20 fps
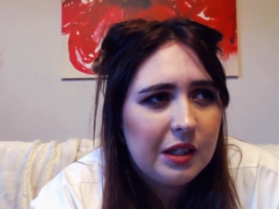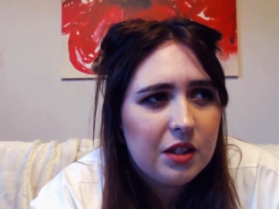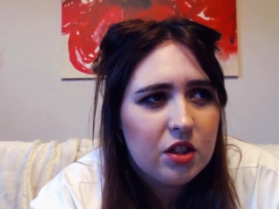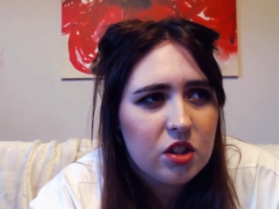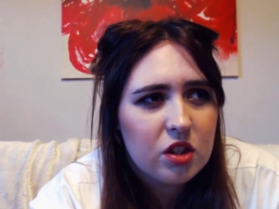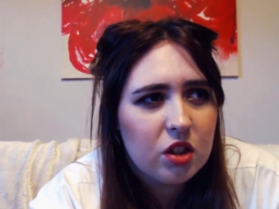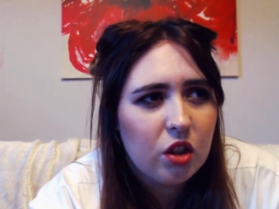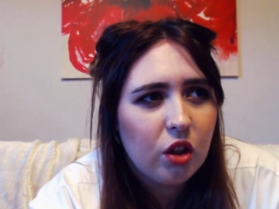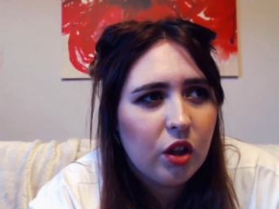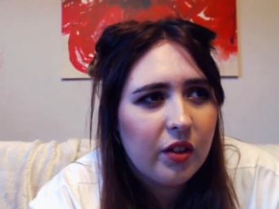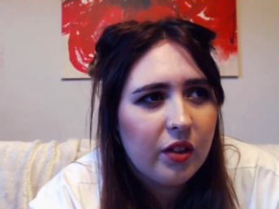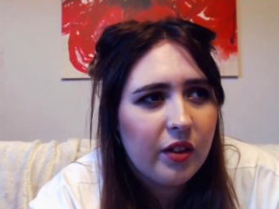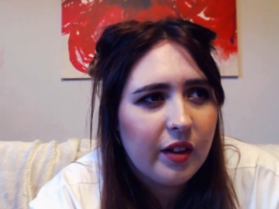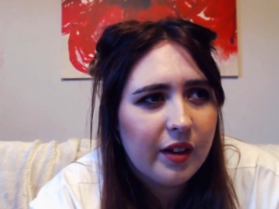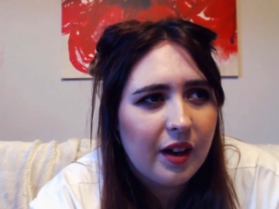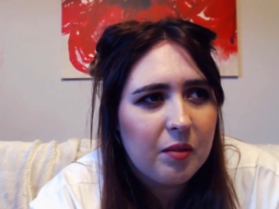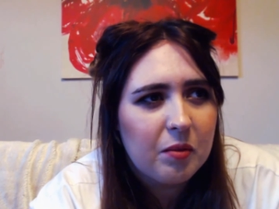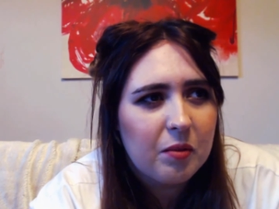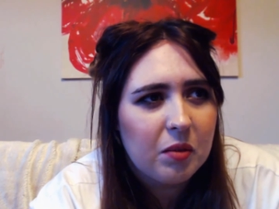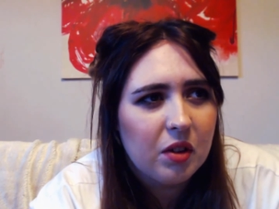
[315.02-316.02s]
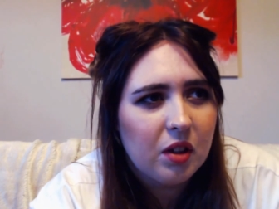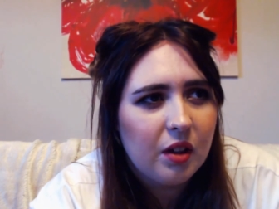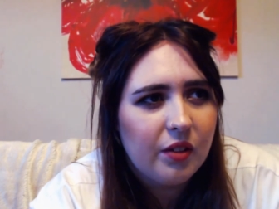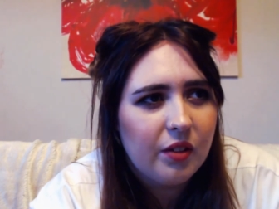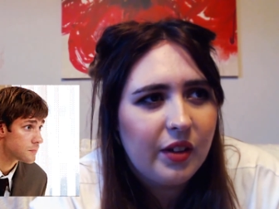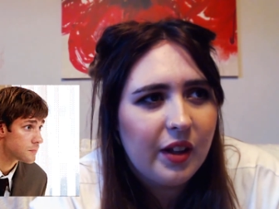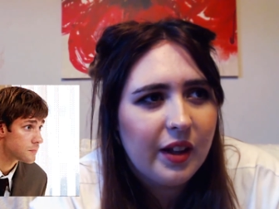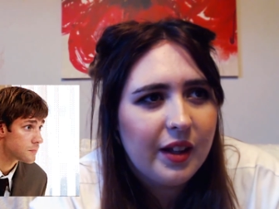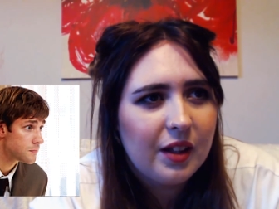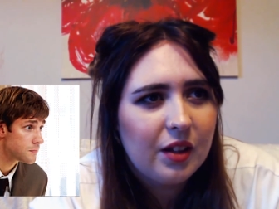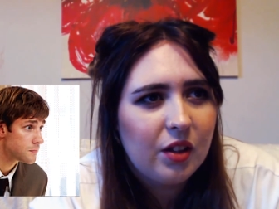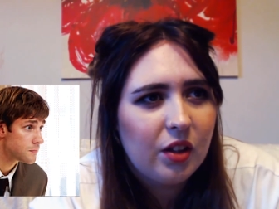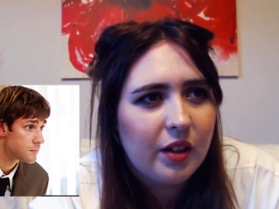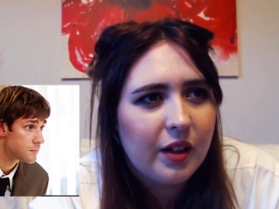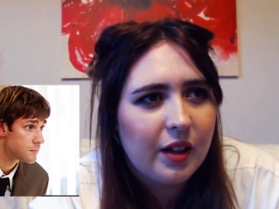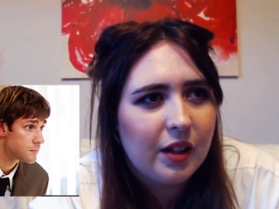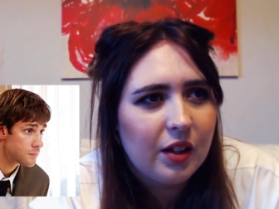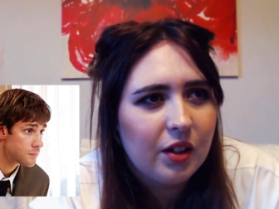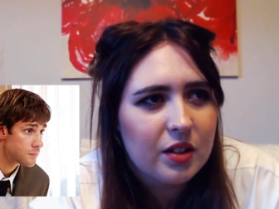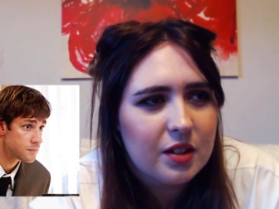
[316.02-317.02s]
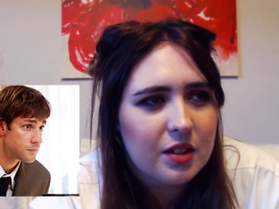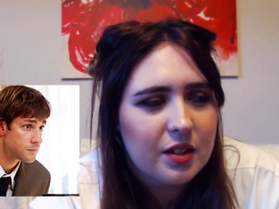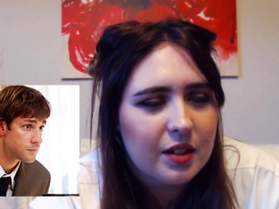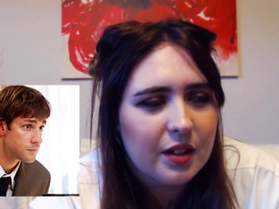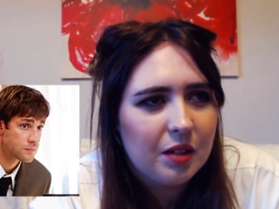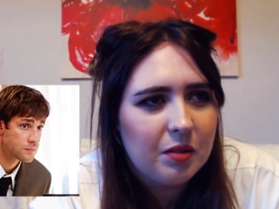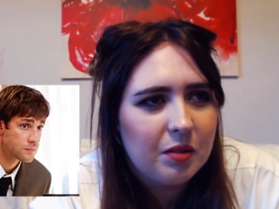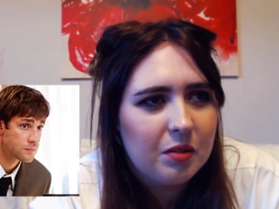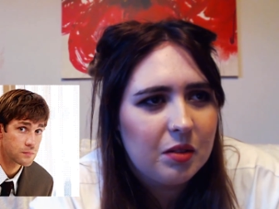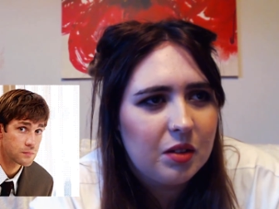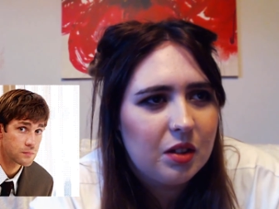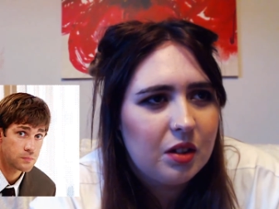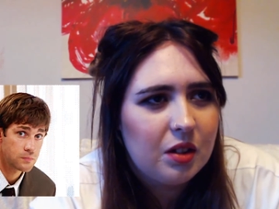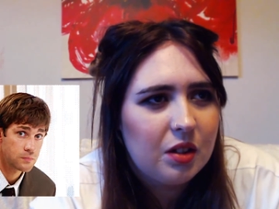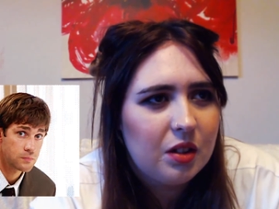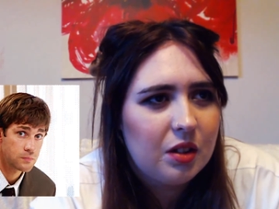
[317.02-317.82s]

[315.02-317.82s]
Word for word: he just look in the camera? I felt like it looked like he looked in the camera.